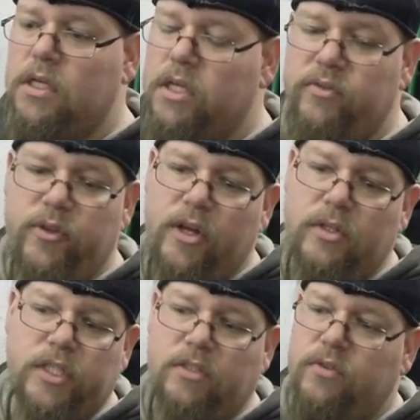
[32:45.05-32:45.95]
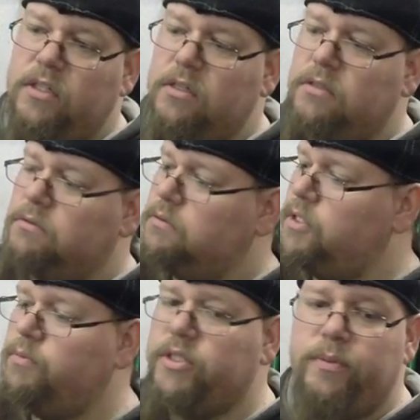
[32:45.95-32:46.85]
If you don't, that's fine.
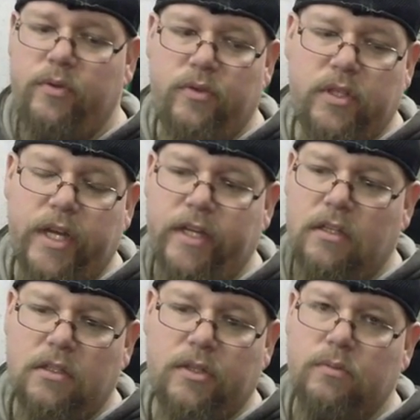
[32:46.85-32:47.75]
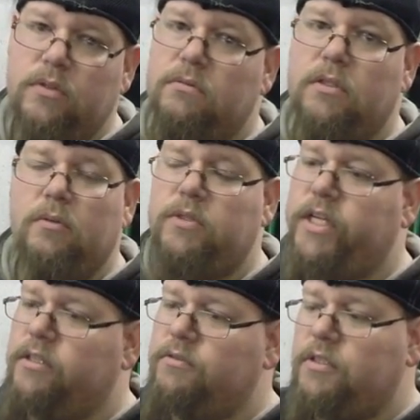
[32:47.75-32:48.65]
Thumbs up if you like it. Thumbs thumbs
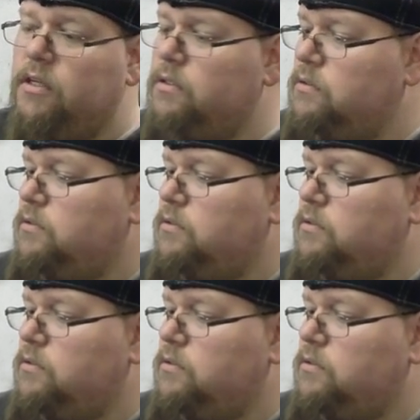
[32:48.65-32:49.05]
down if you don't.